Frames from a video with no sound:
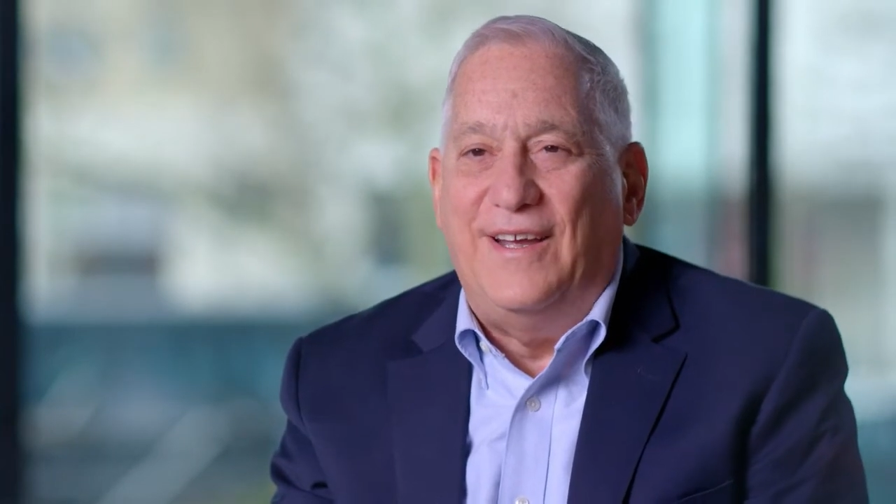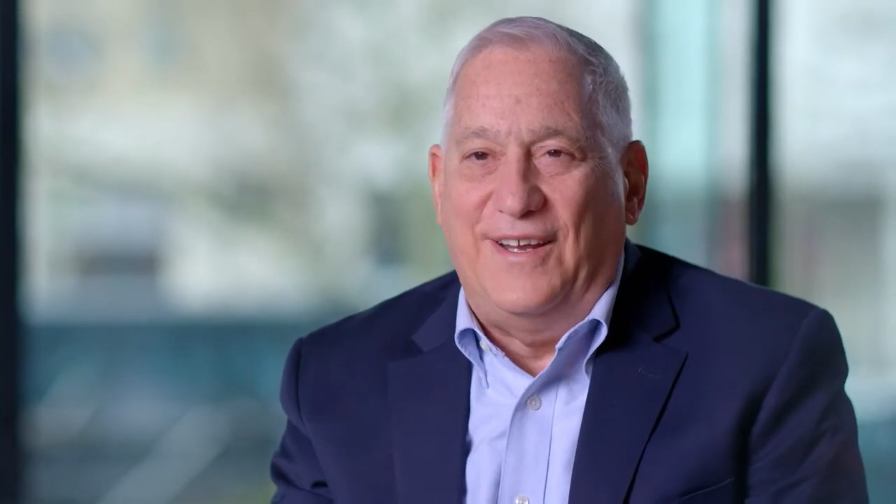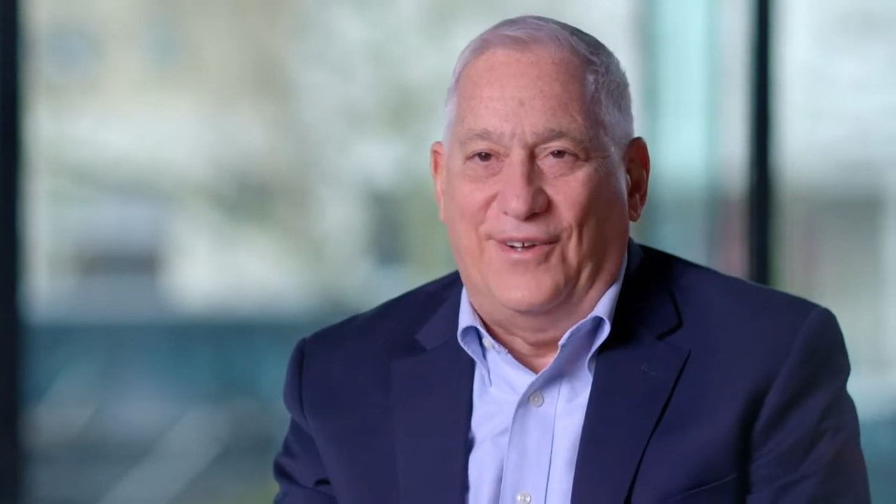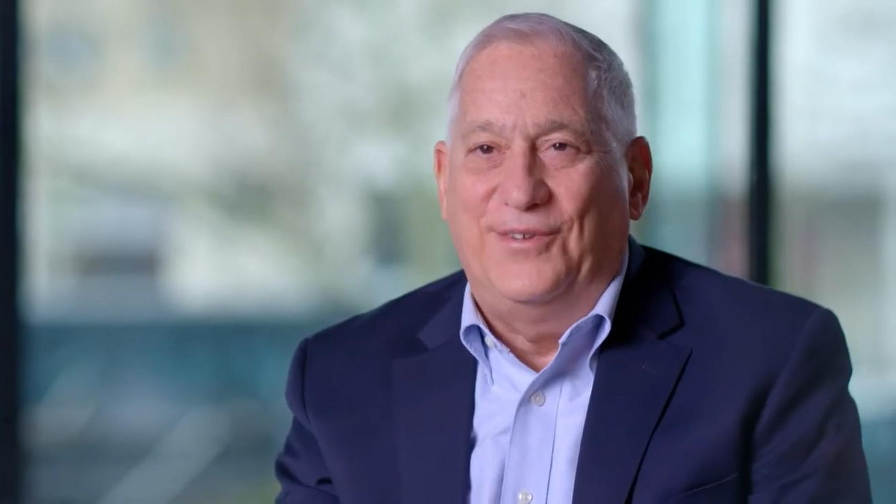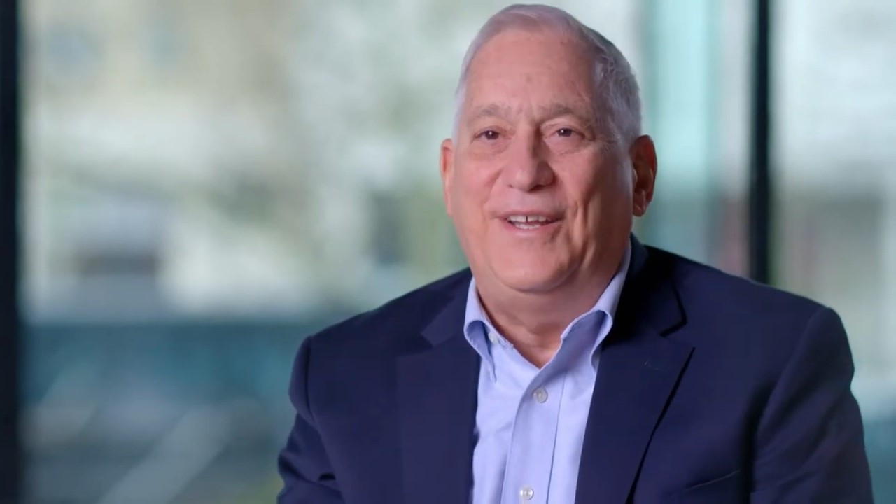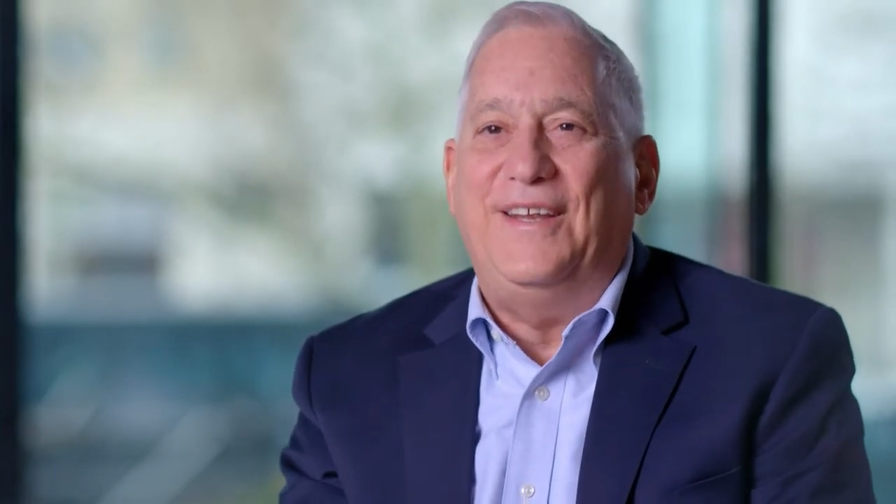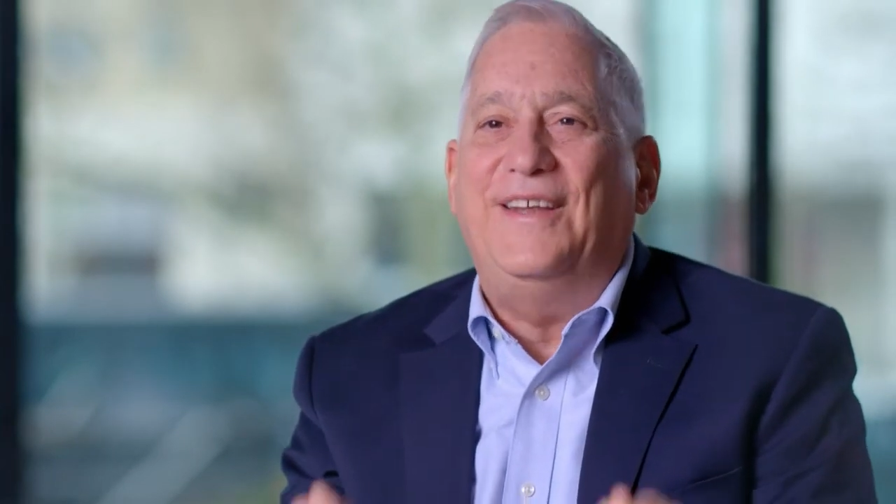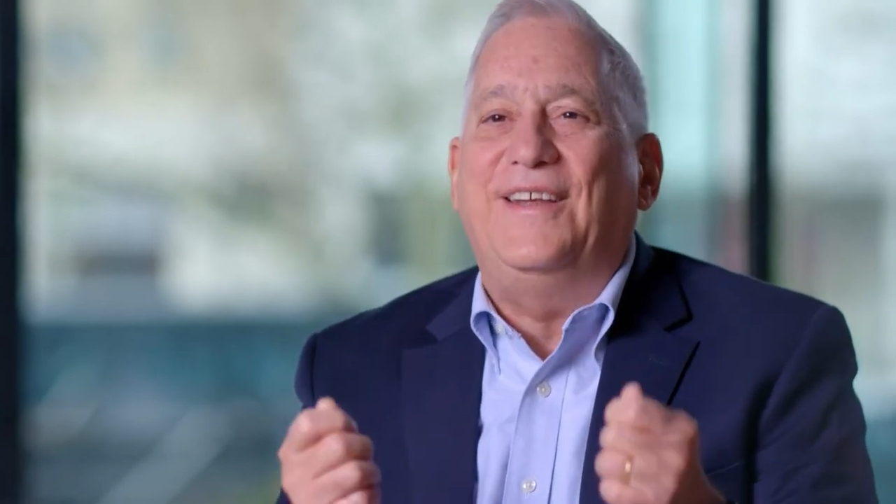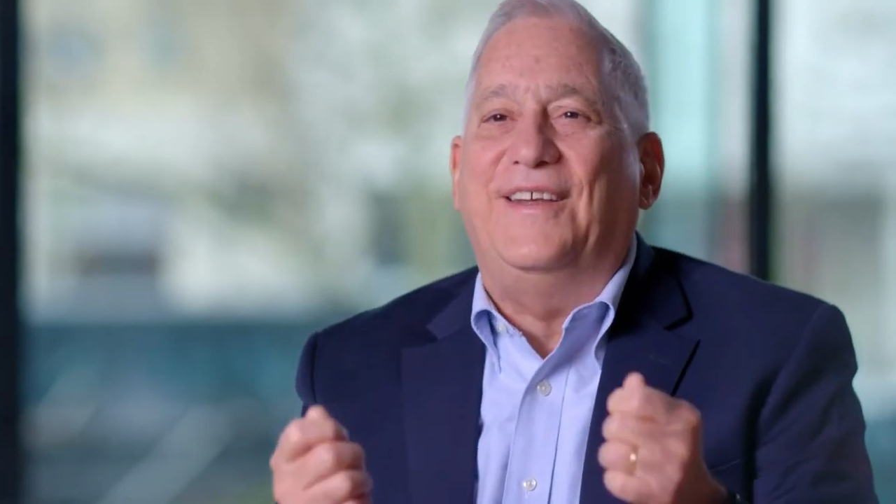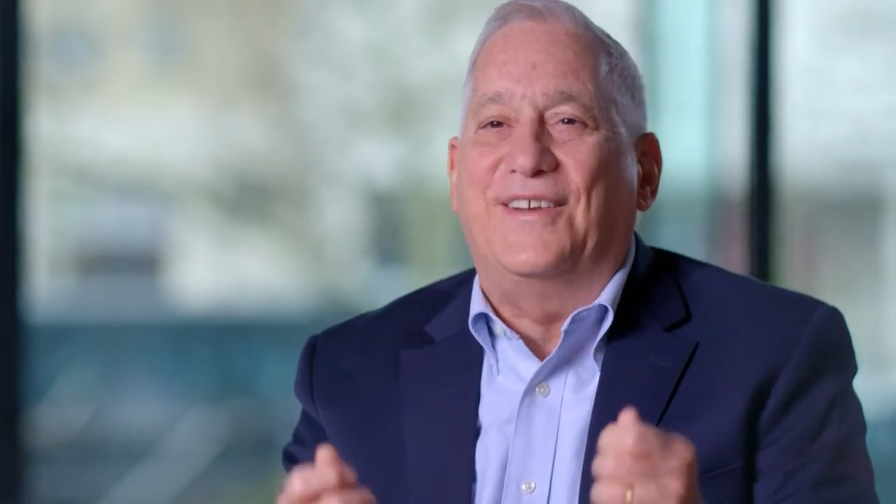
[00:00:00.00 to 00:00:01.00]
and only
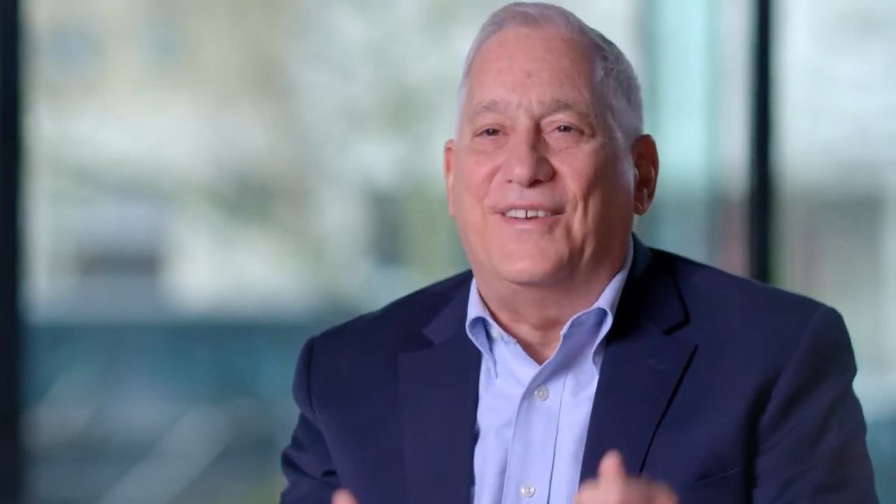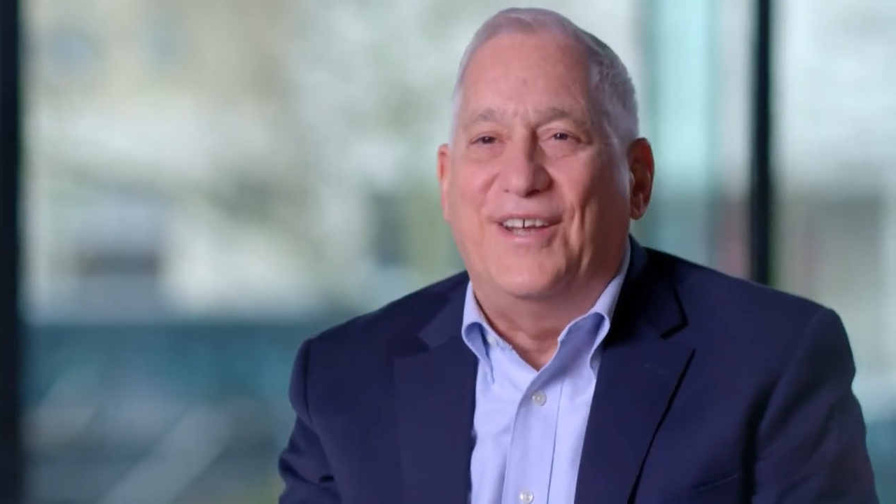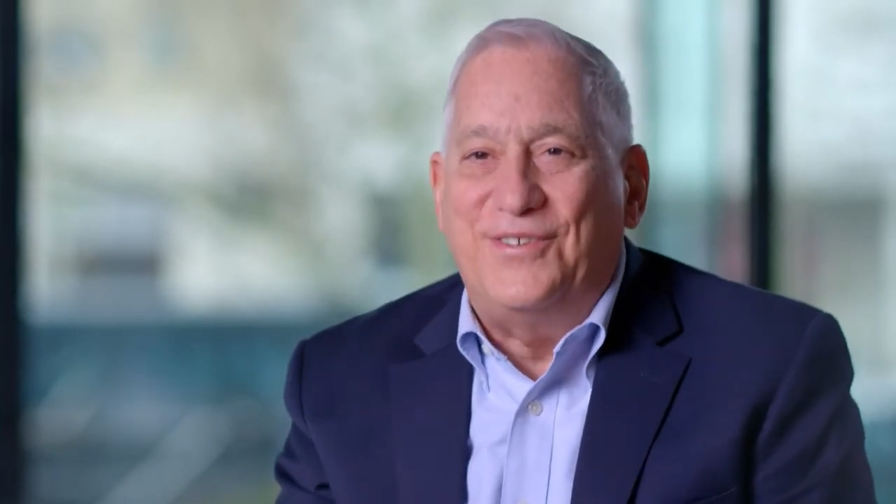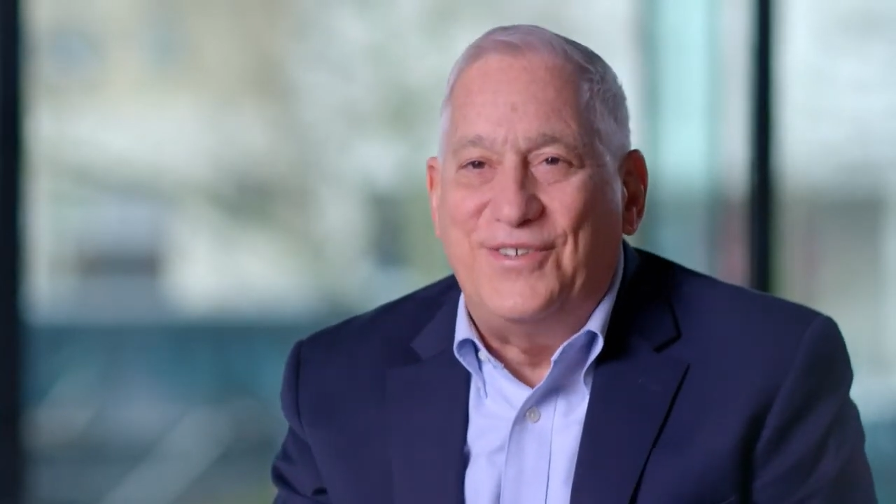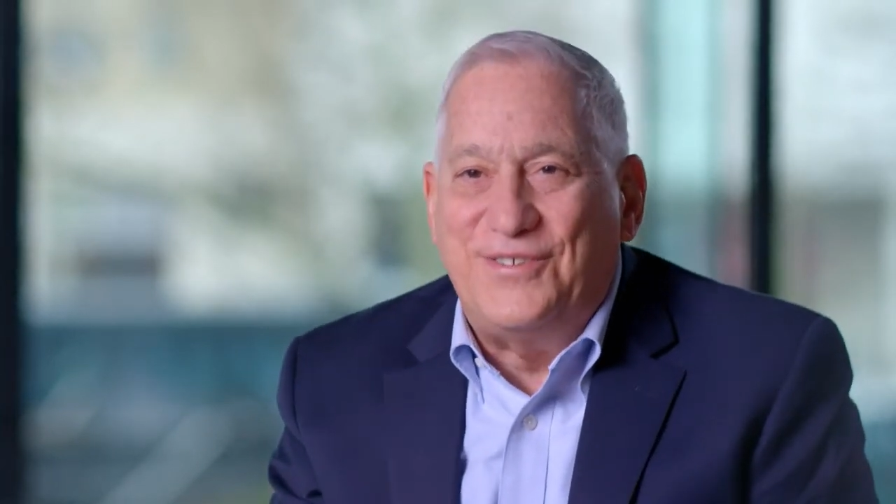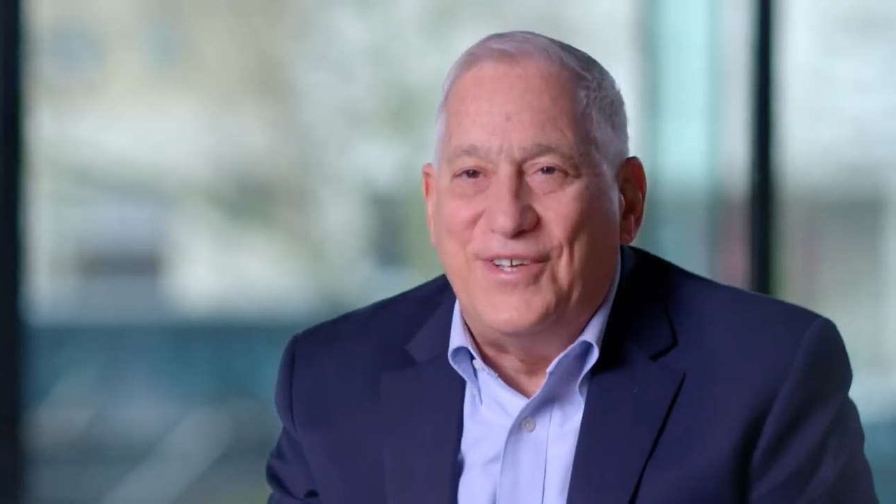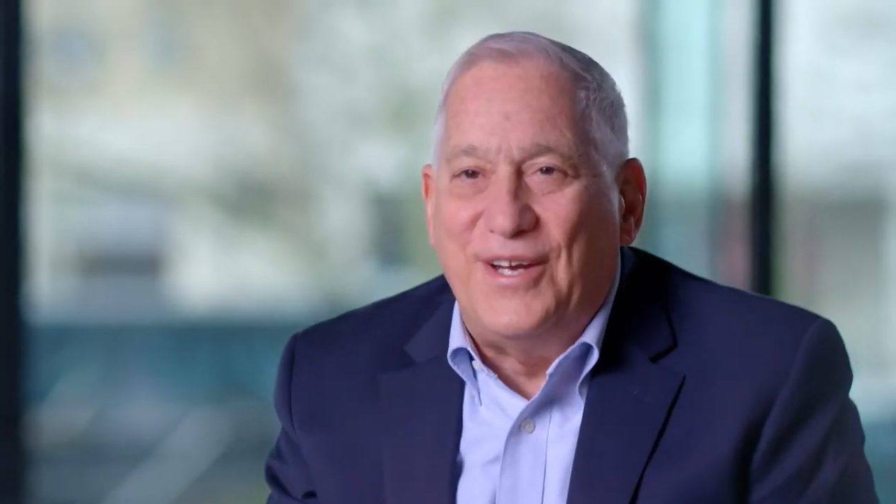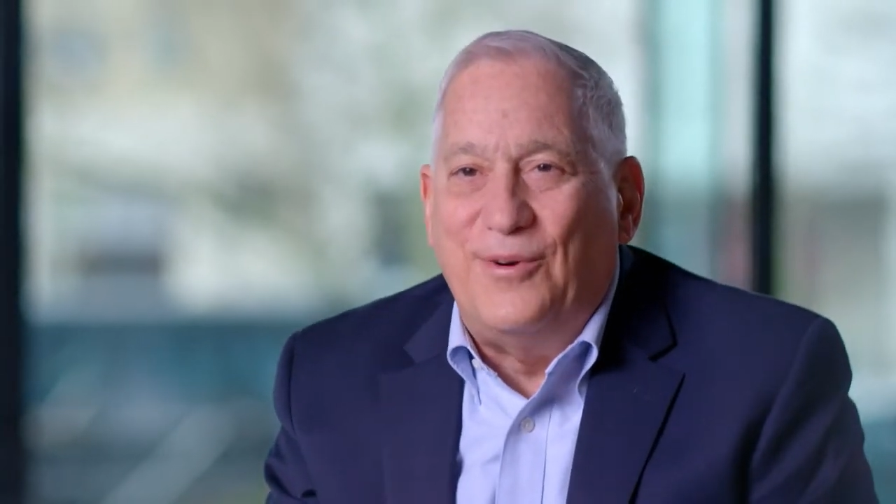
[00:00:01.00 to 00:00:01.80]
he, Ignatius J.